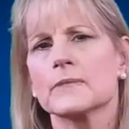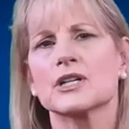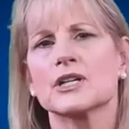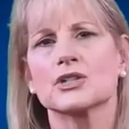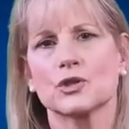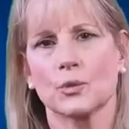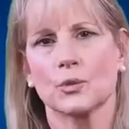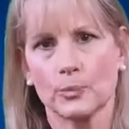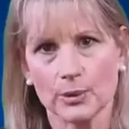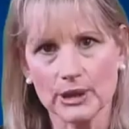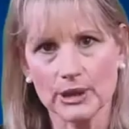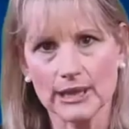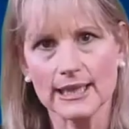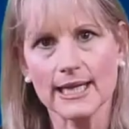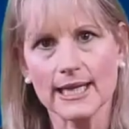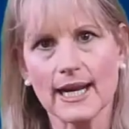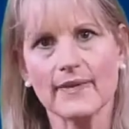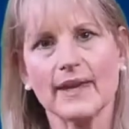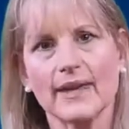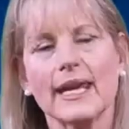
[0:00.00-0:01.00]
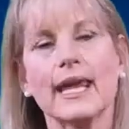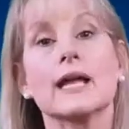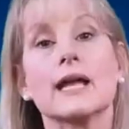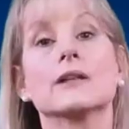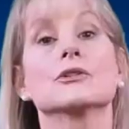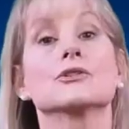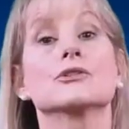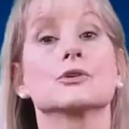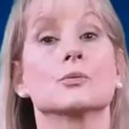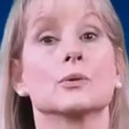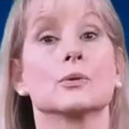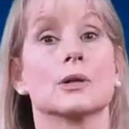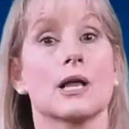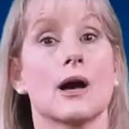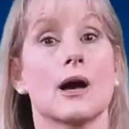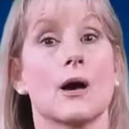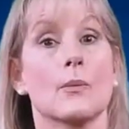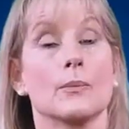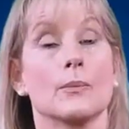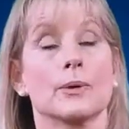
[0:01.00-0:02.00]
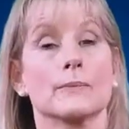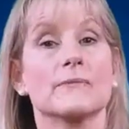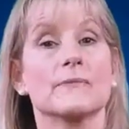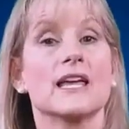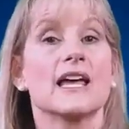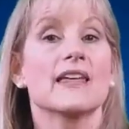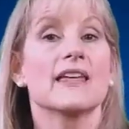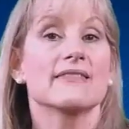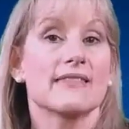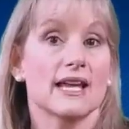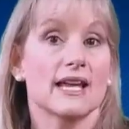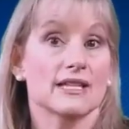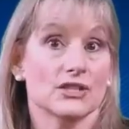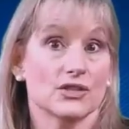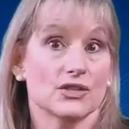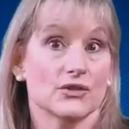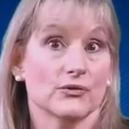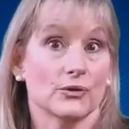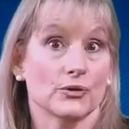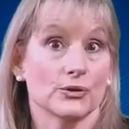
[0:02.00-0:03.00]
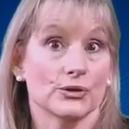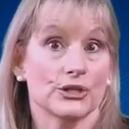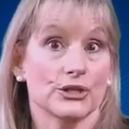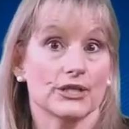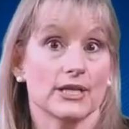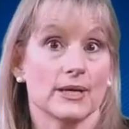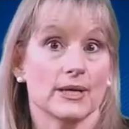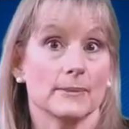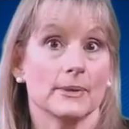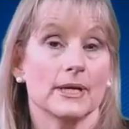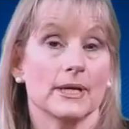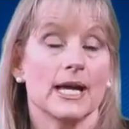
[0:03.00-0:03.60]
So putting it on the calendar will help. That's the first tip.